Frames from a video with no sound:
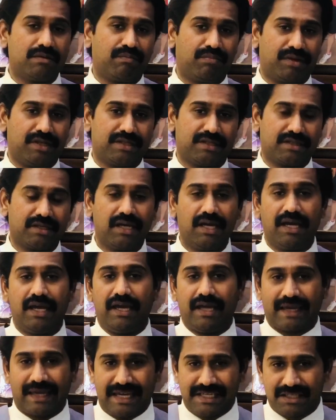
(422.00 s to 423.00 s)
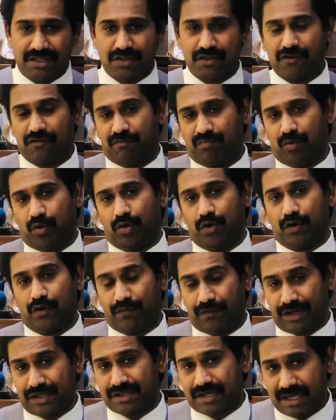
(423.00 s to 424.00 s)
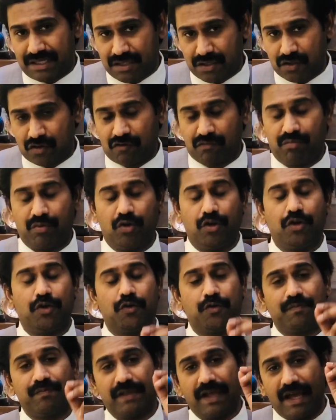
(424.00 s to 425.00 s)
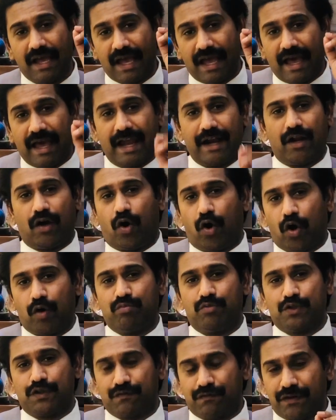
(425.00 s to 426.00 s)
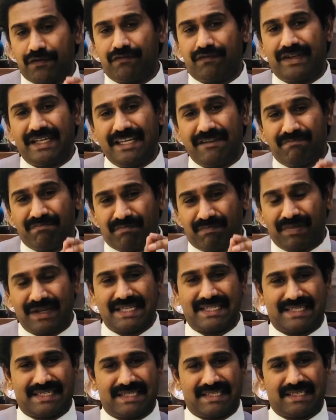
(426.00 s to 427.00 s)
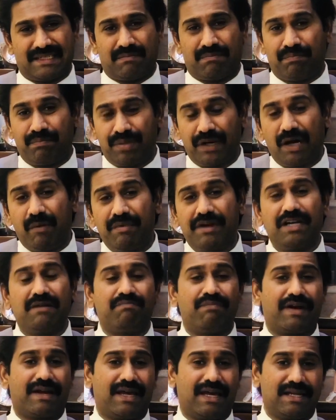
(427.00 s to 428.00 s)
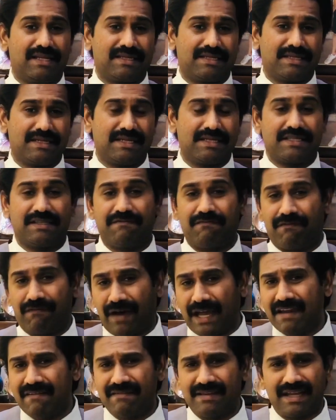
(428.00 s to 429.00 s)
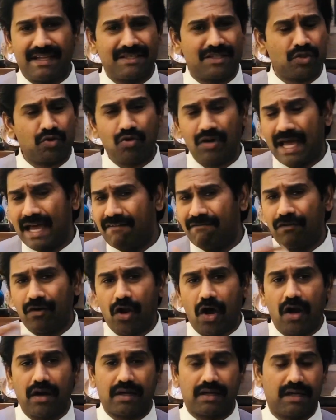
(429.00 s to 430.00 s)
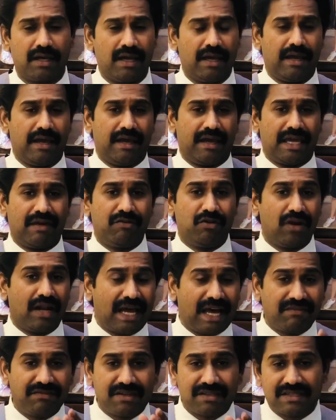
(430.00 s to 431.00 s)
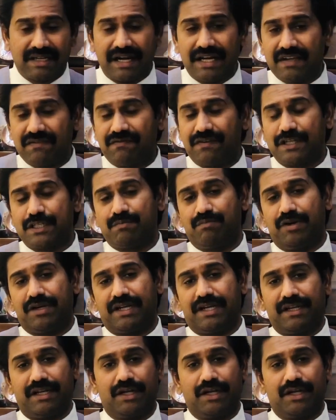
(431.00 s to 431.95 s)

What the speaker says: plus cases of polio, fresh cases of polio, and almost 50 plus permanent paralysis and 5 deaths. So you'll have a lot. Even you'll have the side effects pertaining